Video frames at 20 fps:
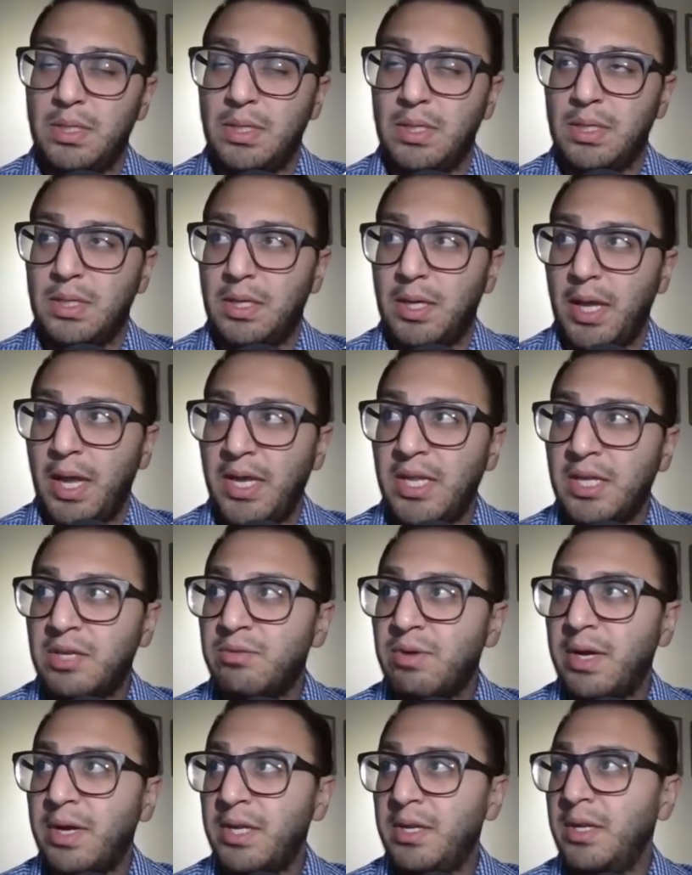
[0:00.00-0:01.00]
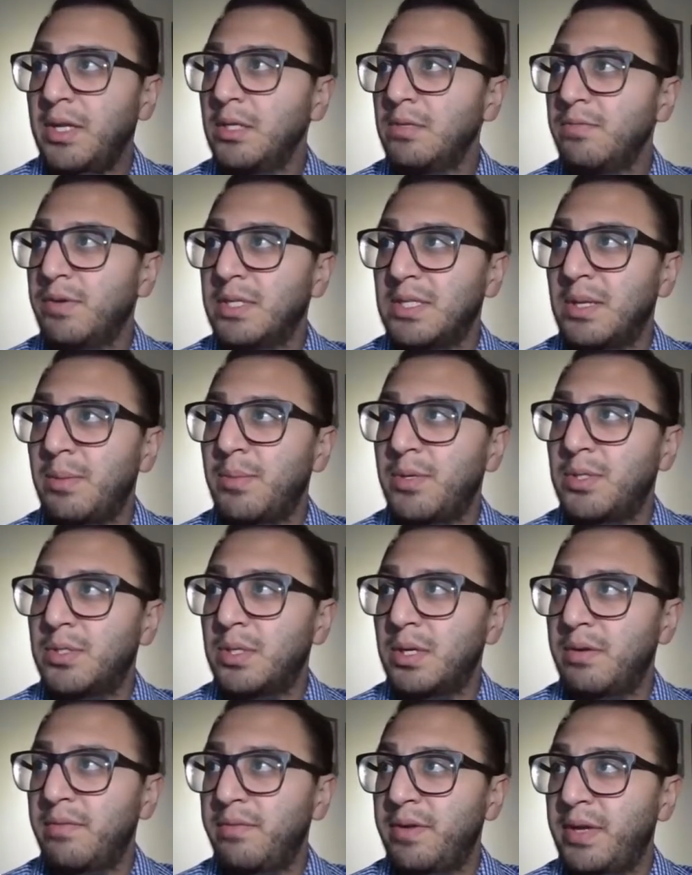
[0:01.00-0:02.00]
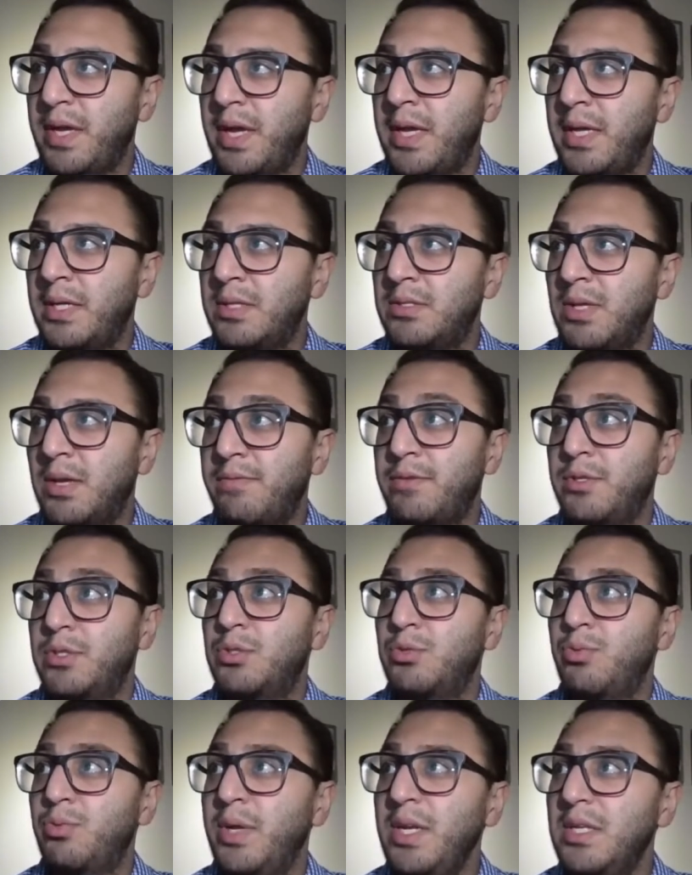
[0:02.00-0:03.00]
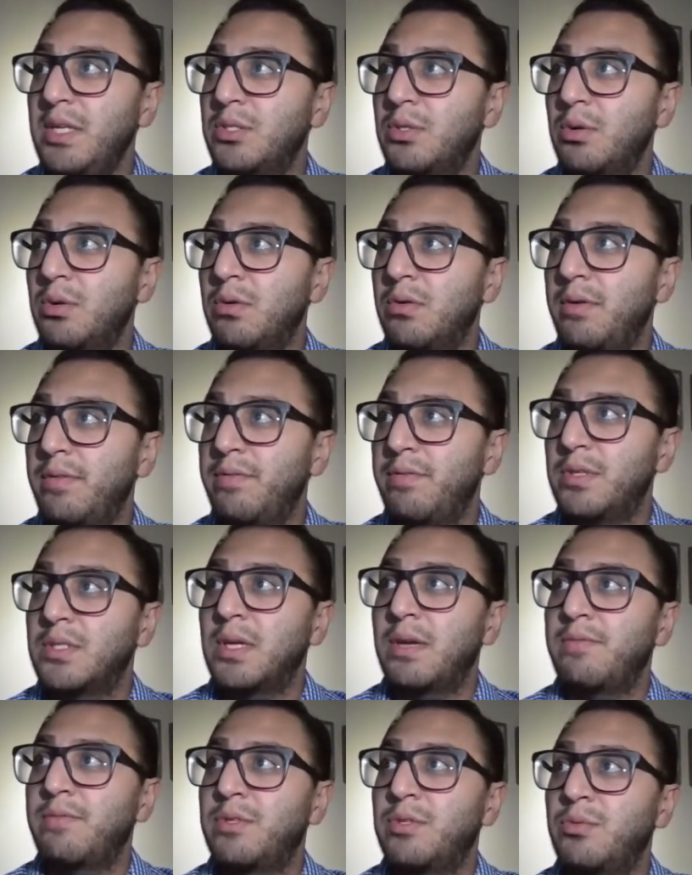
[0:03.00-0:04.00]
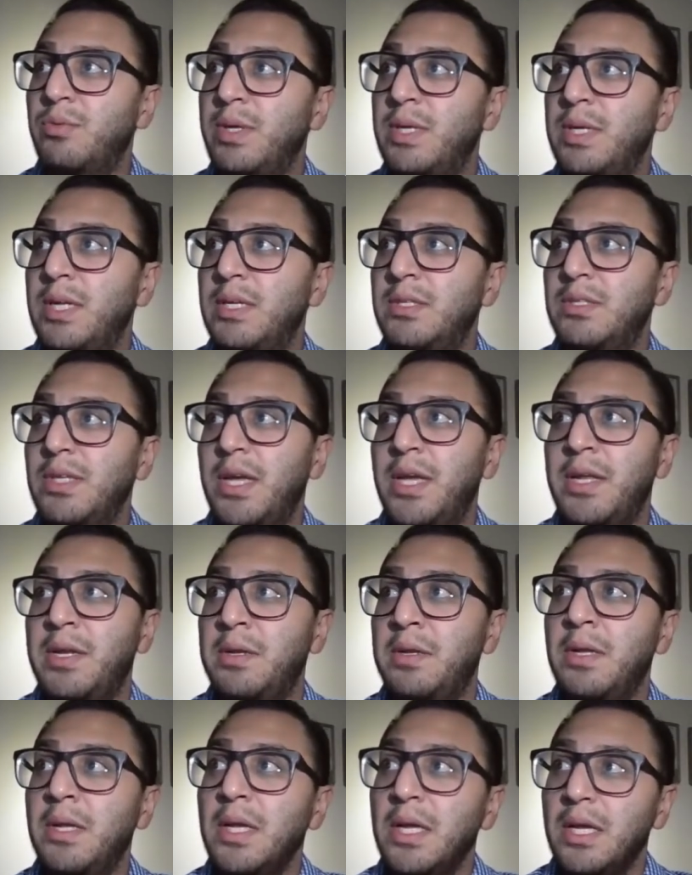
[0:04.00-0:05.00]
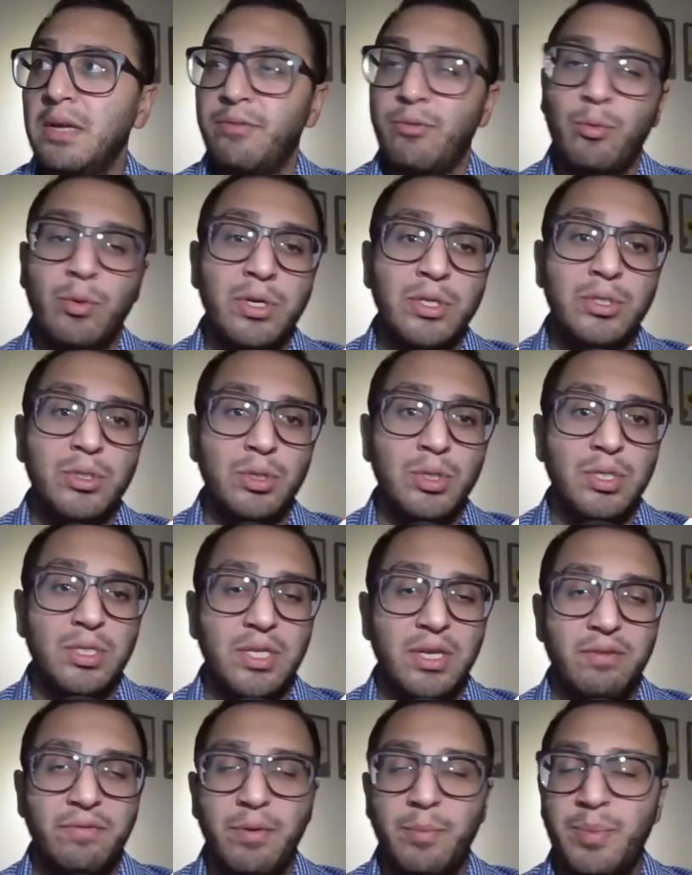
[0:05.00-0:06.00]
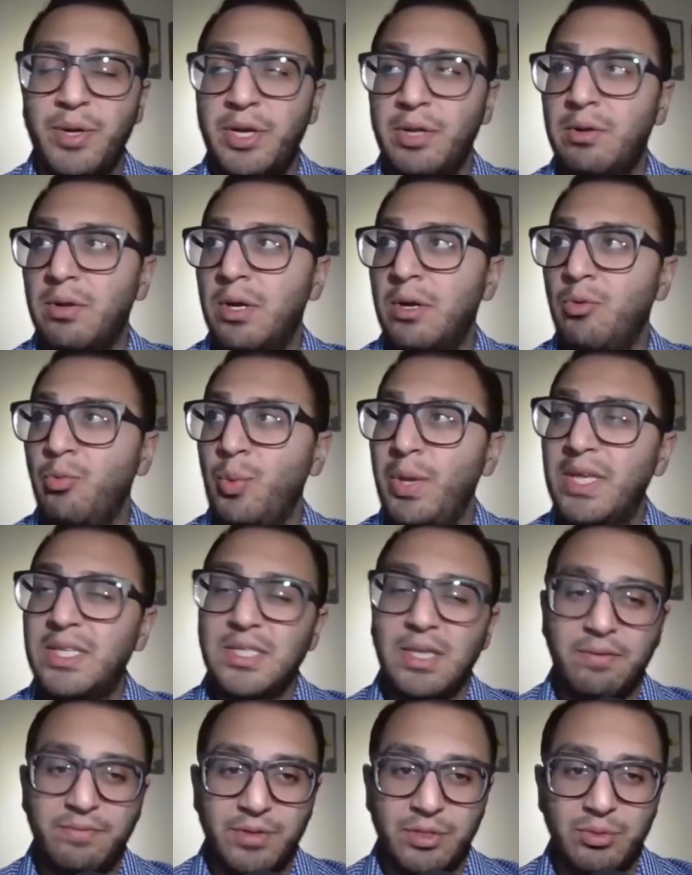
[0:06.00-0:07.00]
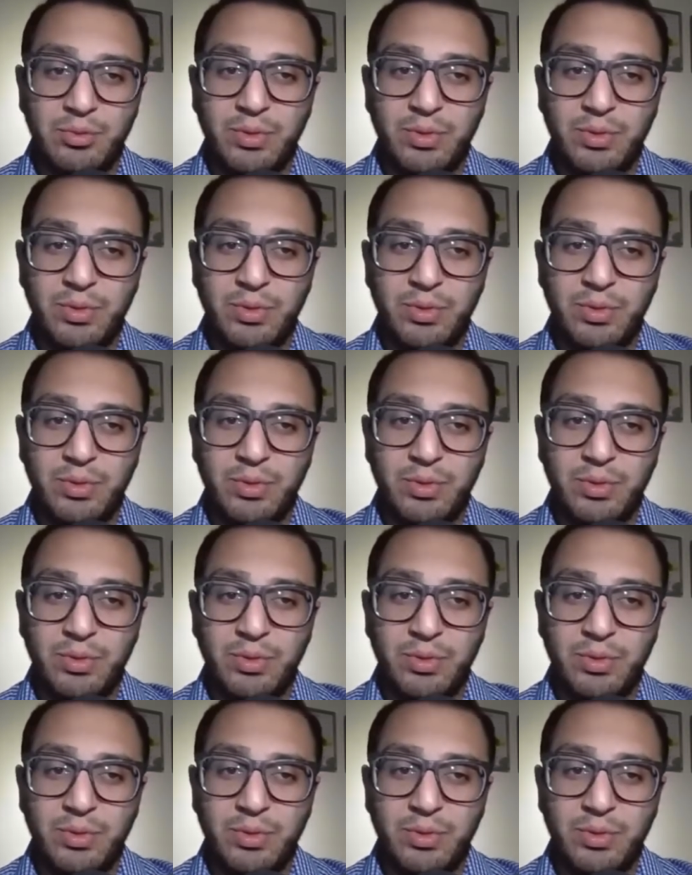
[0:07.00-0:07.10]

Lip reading: any criteria, for example, certificate, cipher suite. So if the cipher suite is if you want to search if a particular weak cipher suite is